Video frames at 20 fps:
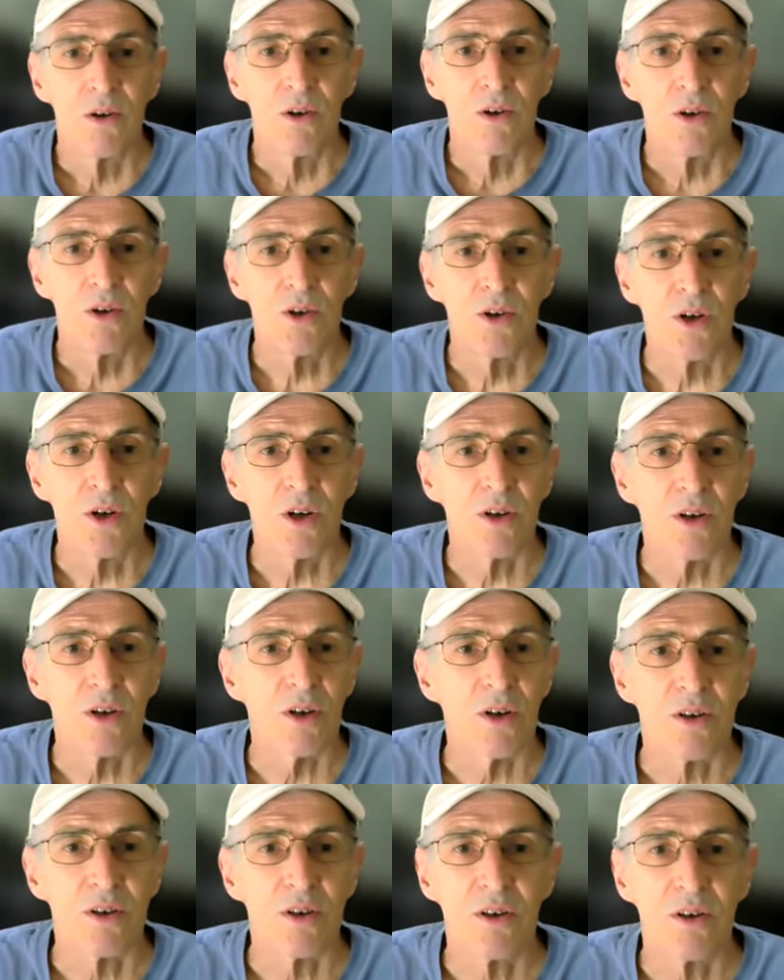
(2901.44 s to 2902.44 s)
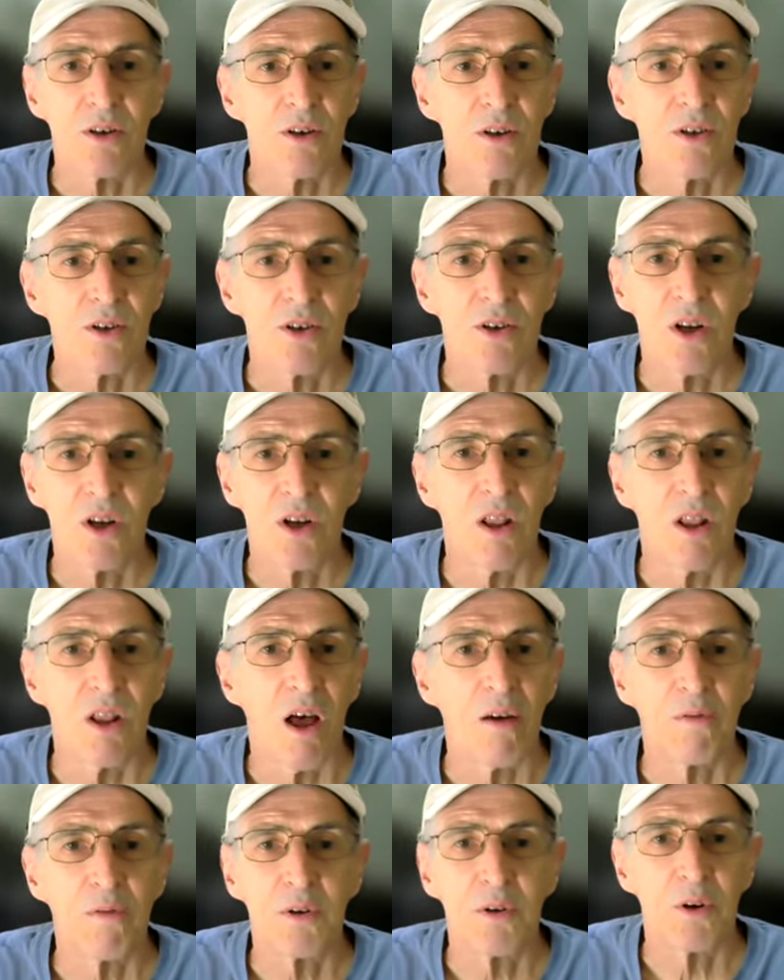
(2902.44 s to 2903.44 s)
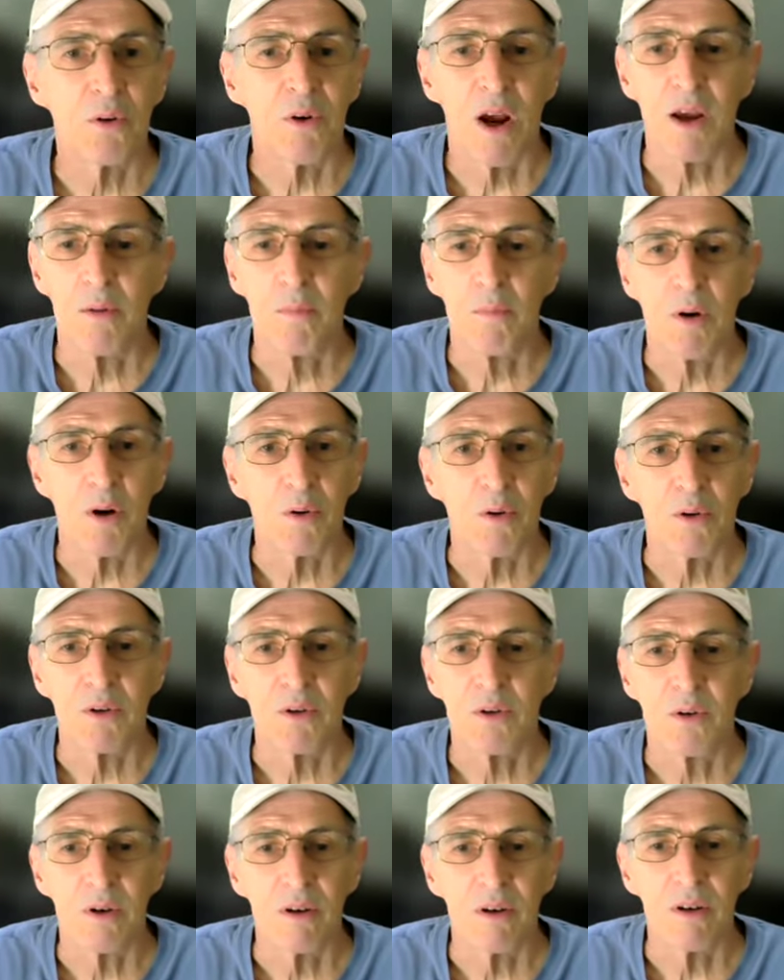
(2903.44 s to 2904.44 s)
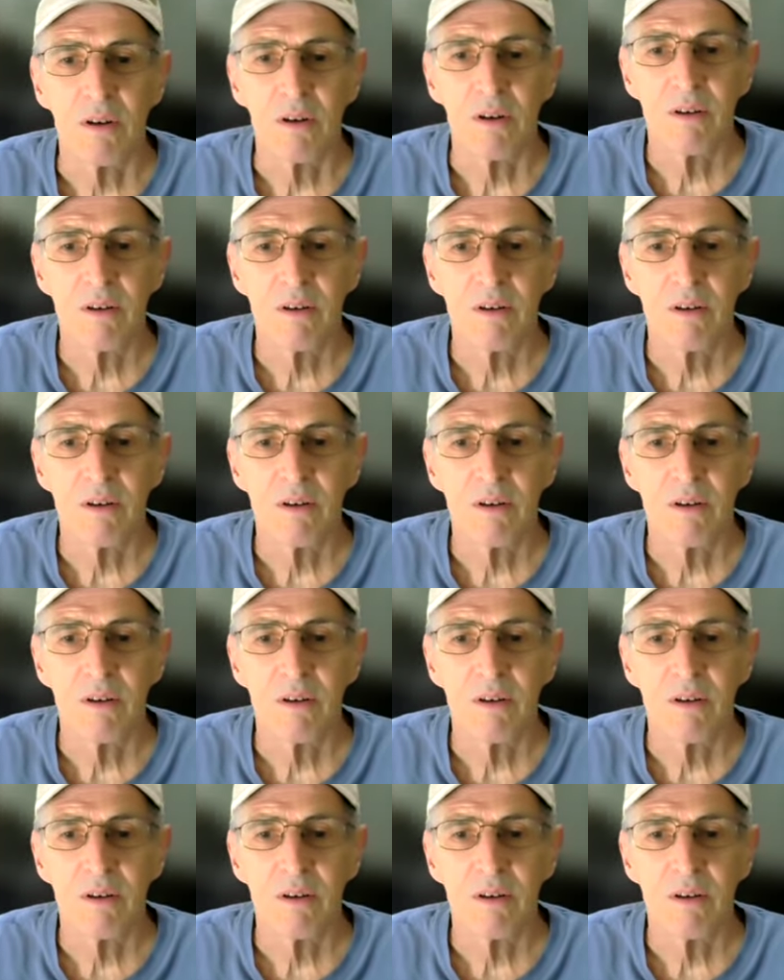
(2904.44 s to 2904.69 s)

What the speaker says: she loves to write poetry.